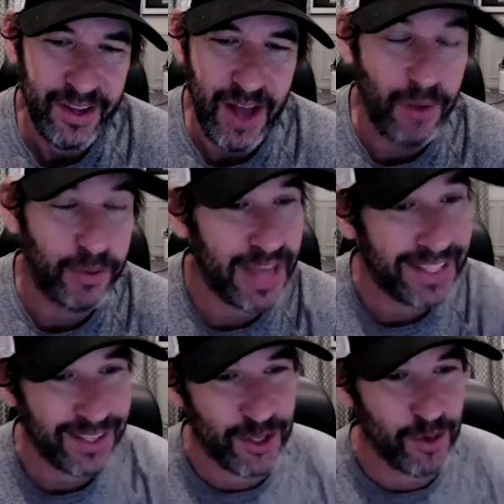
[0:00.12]
I was at
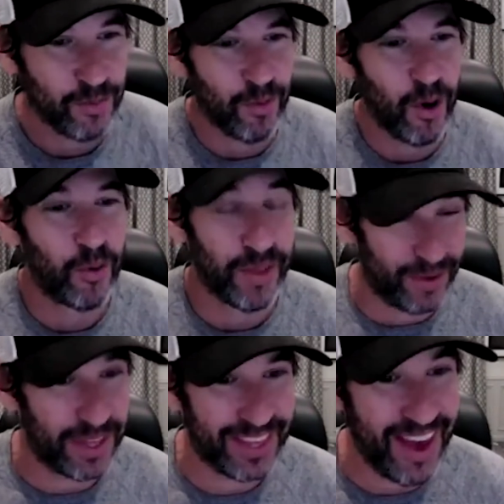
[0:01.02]
the Super Bowl
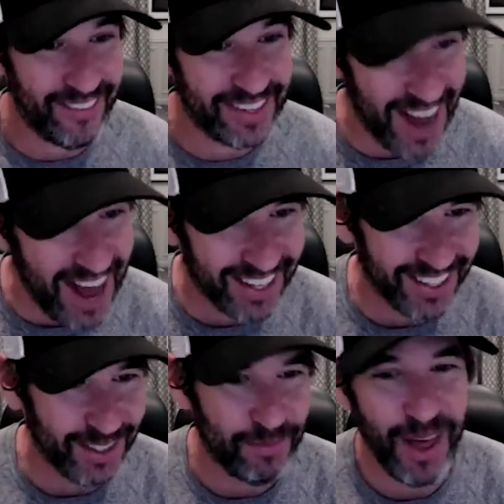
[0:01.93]
with Kevin
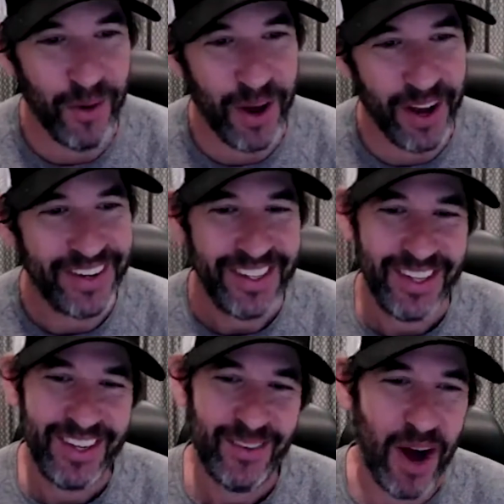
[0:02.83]
Connolly, by the way,
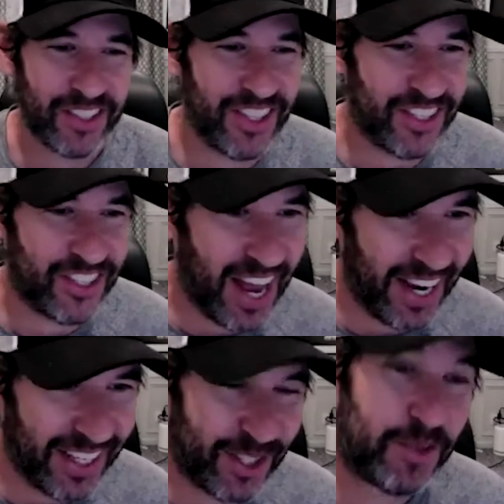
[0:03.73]
watching the
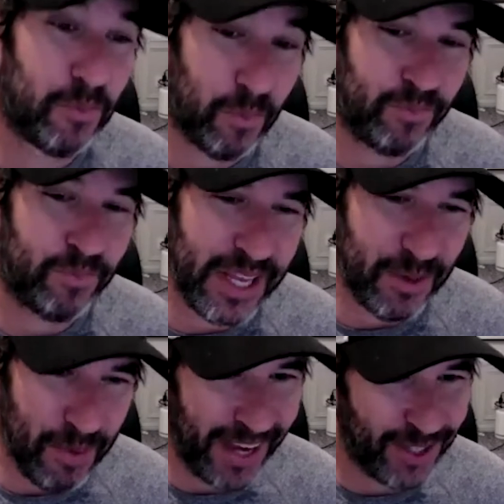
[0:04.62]
Giants beat
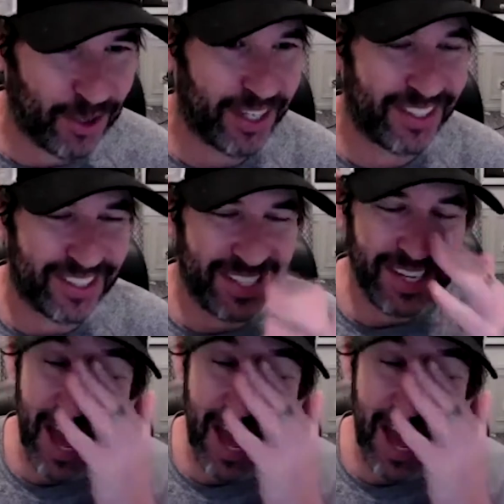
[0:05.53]
the Patriots in